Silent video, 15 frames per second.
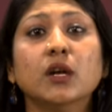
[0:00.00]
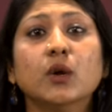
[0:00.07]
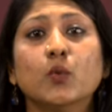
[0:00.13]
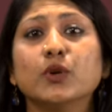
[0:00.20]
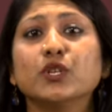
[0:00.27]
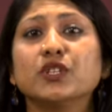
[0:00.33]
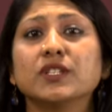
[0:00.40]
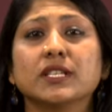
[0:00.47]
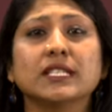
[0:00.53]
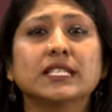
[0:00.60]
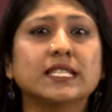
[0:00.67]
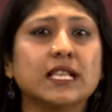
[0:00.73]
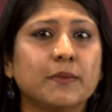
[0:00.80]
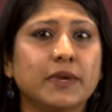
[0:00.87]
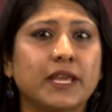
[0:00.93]
which is a
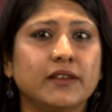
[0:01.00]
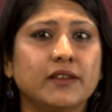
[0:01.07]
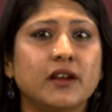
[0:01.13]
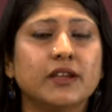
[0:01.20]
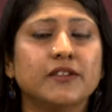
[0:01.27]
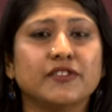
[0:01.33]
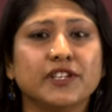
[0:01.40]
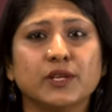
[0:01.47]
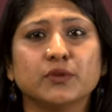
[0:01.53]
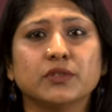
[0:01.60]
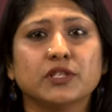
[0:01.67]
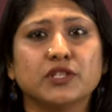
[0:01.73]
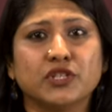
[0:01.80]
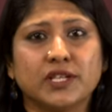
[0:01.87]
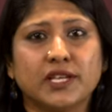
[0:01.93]
slum area in Rio
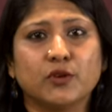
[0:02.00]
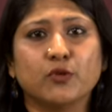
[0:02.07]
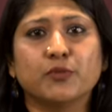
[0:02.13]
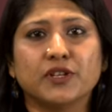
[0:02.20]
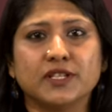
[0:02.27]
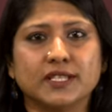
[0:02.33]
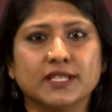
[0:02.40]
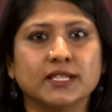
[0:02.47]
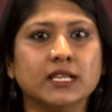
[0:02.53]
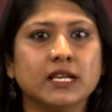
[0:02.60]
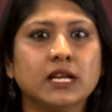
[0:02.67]
de Janeiro, Brazil.